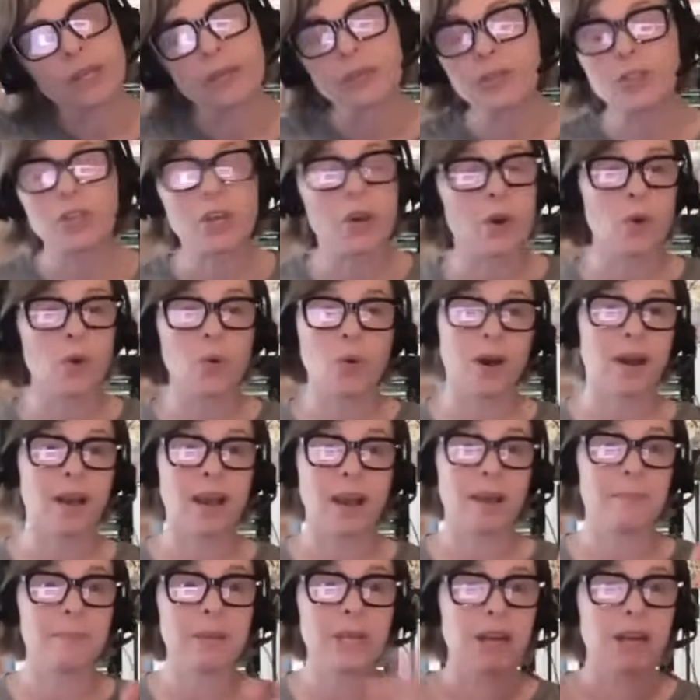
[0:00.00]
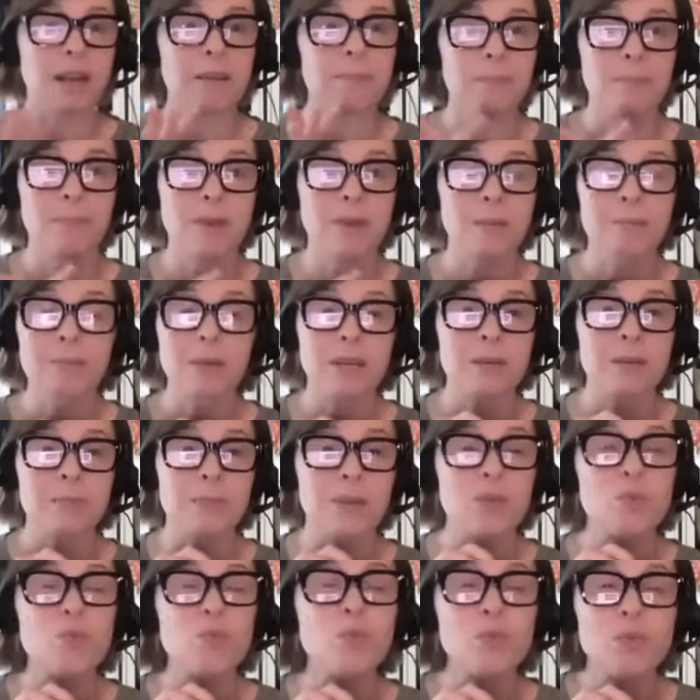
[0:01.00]
so I, I, mean i'm i'm going to
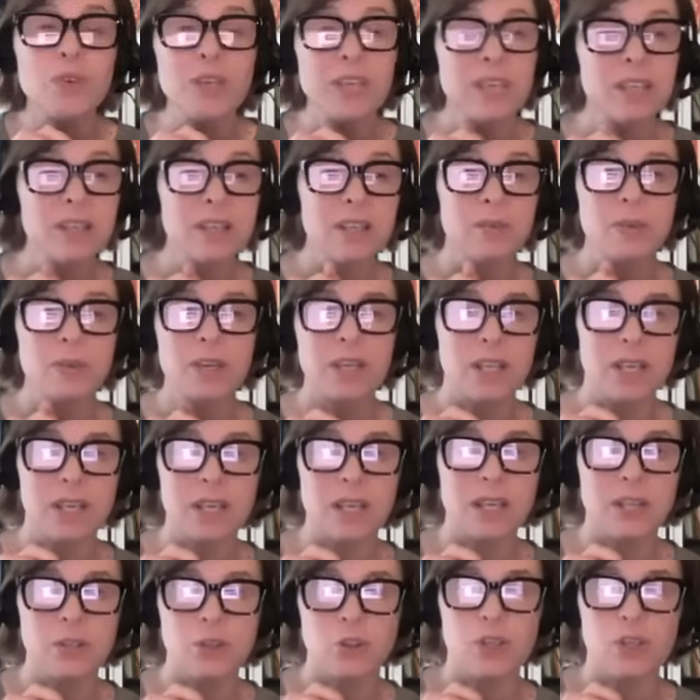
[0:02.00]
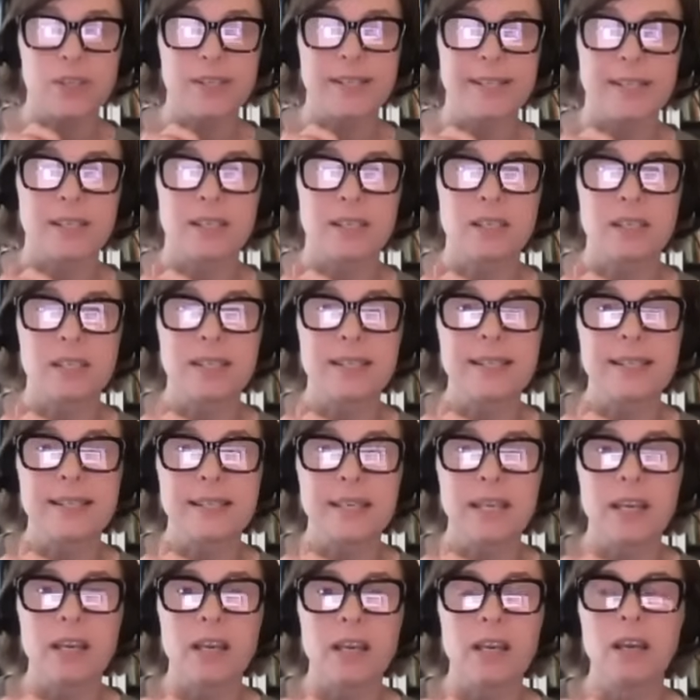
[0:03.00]
be really really interested to
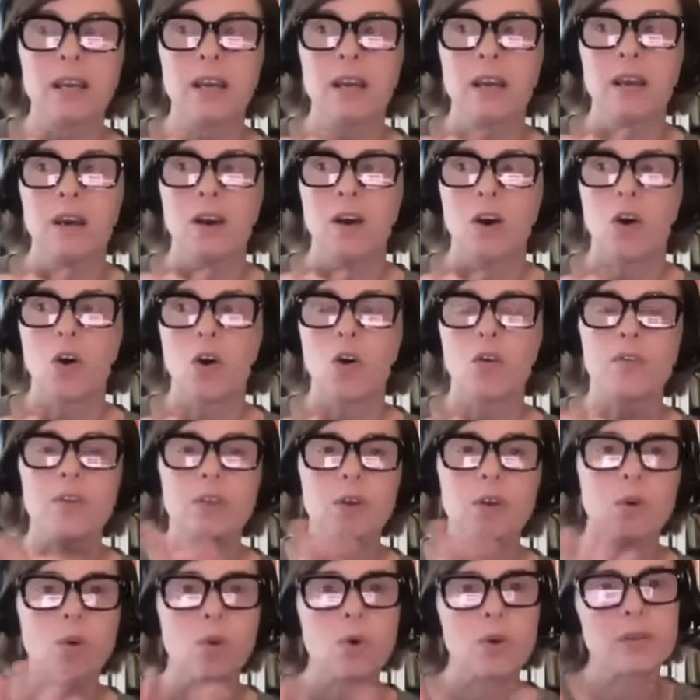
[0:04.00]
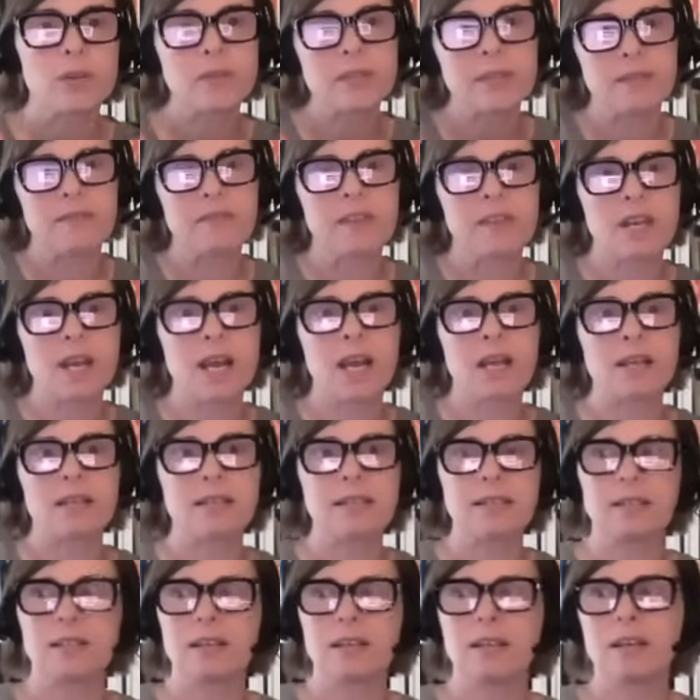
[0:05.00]
see over the course of the
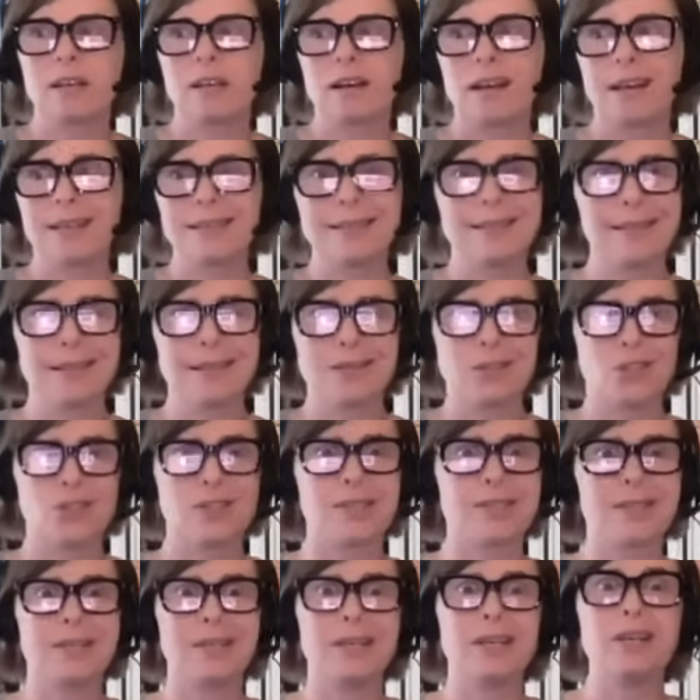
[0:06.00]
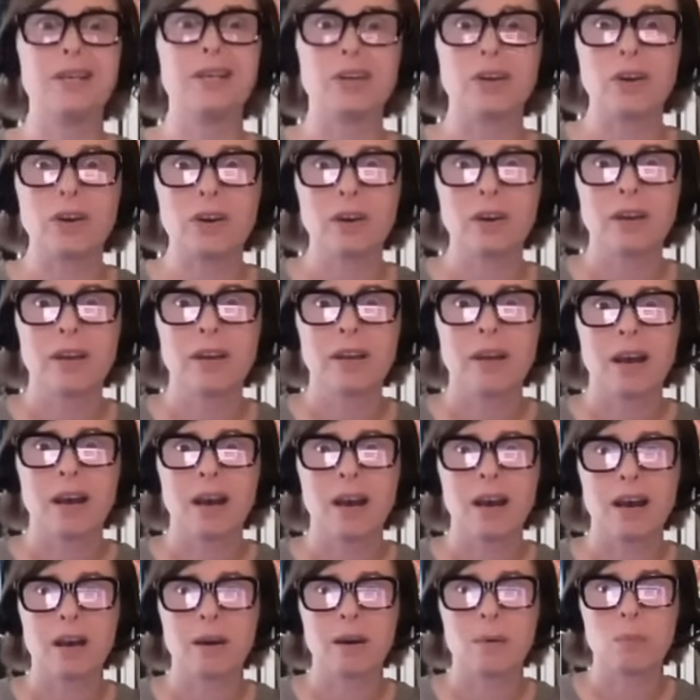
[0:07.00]
next i'd say just year
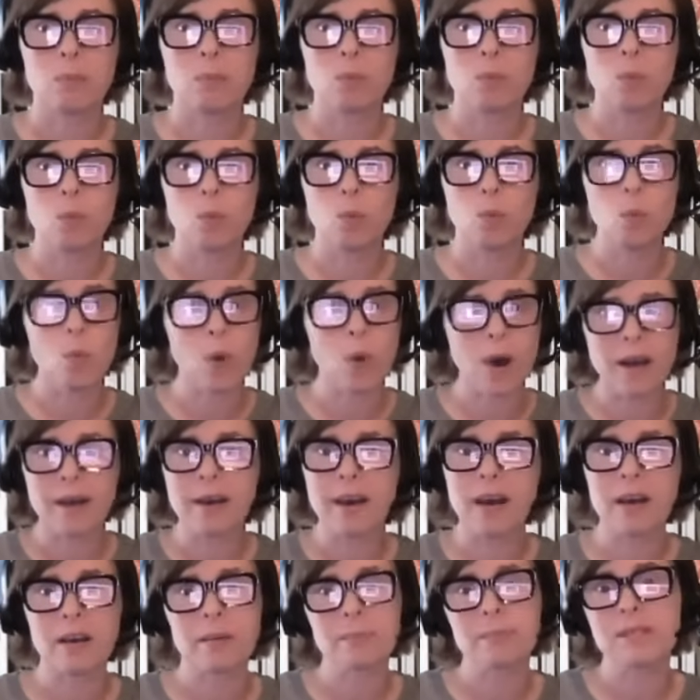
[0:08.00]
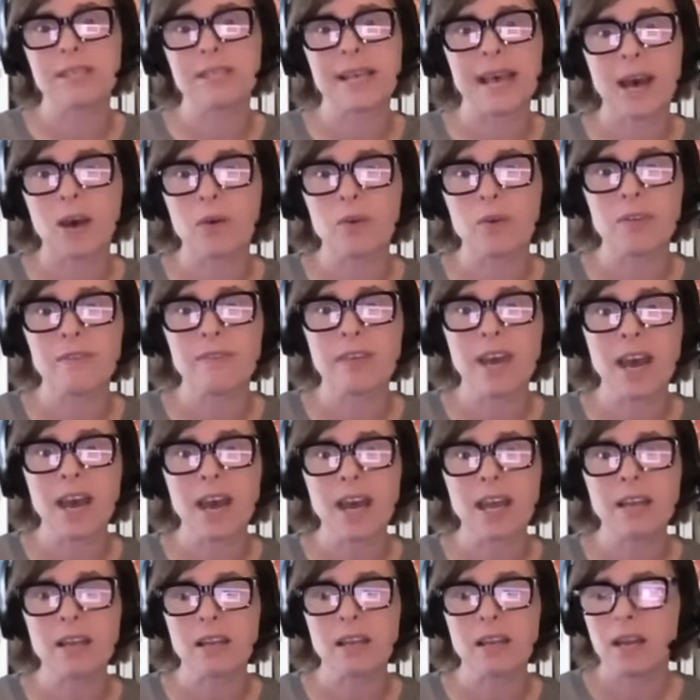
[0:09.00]
um, what comes out of
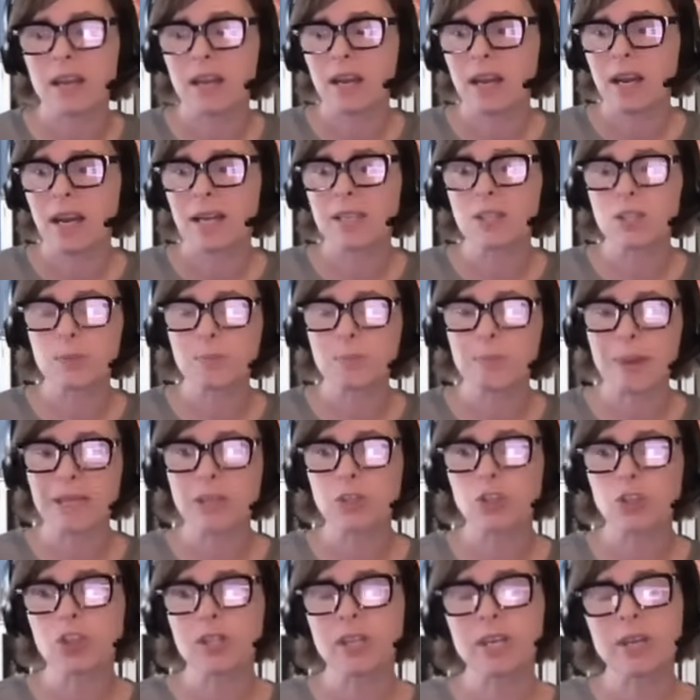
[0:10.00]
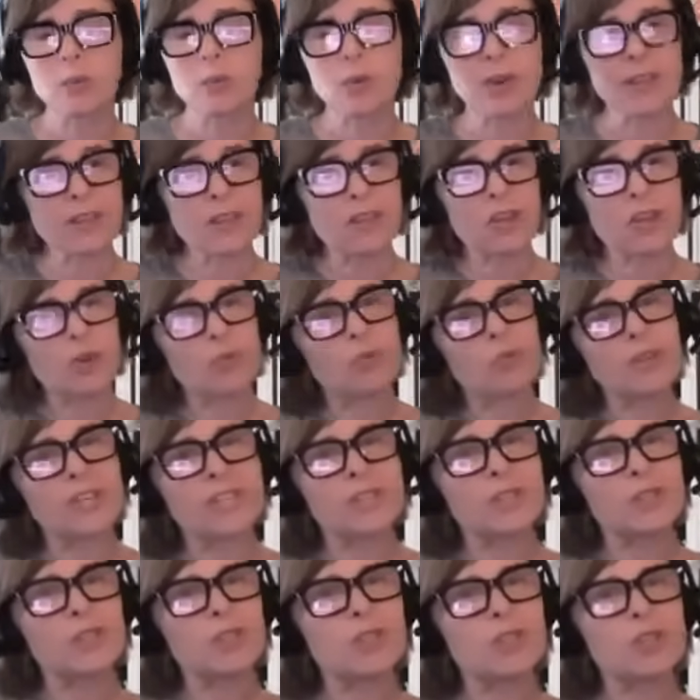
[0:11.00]
that especially with you know
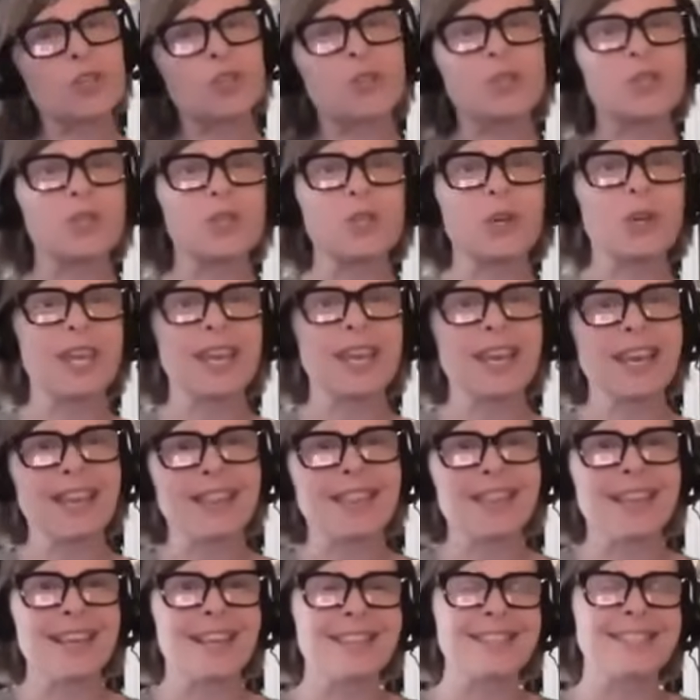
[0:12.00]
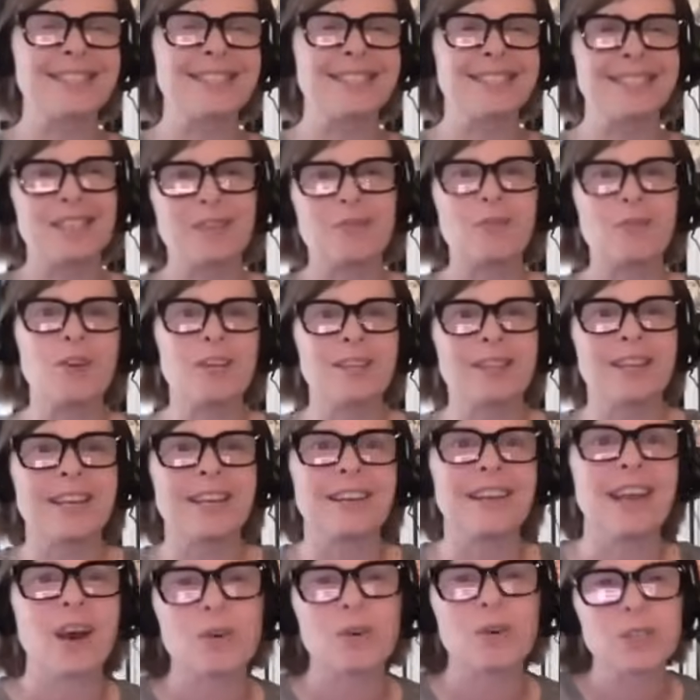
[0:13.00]
researchers looking at things
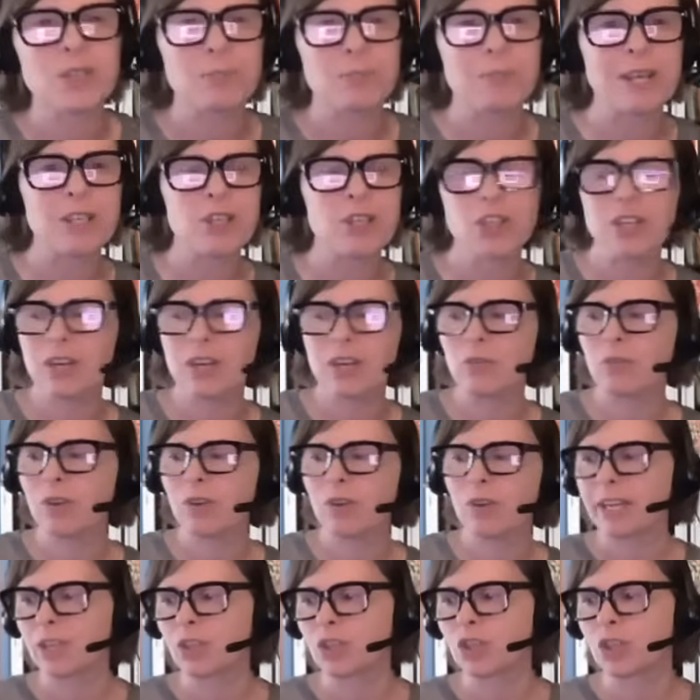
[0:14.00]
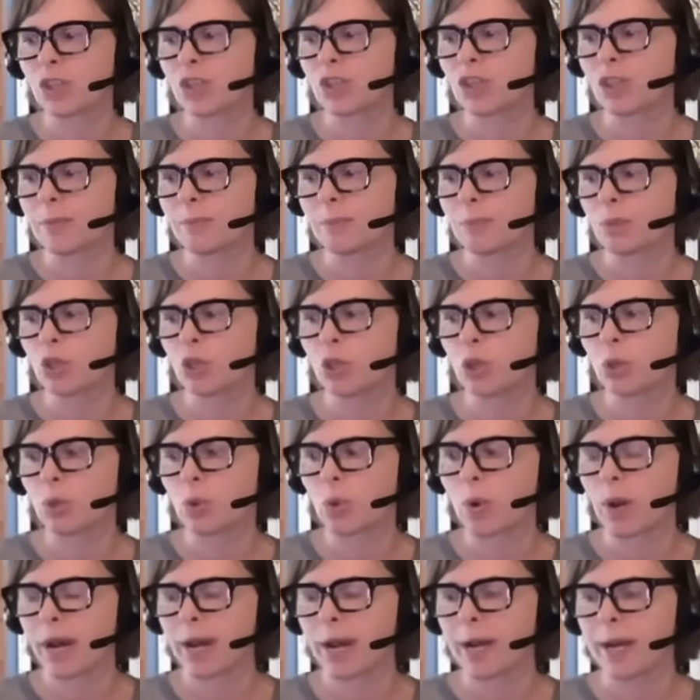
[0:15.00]
differently now especially in relationship
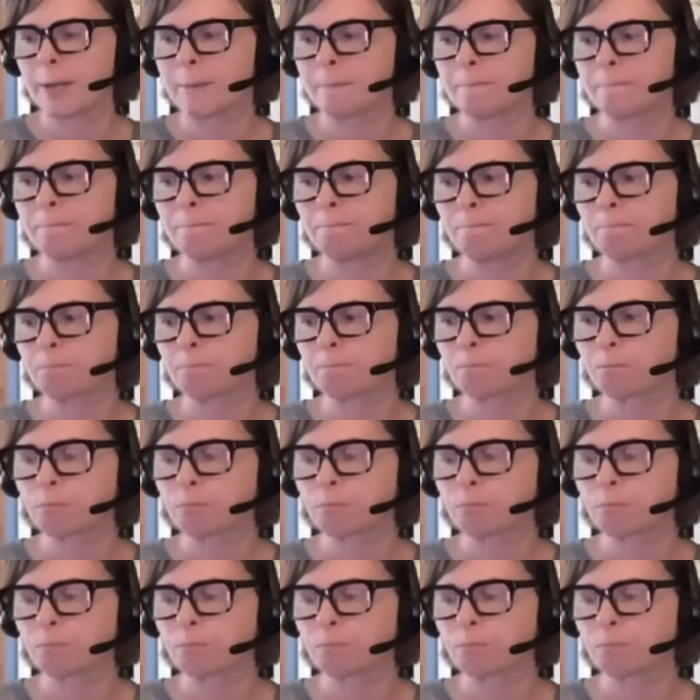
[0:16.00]
to um,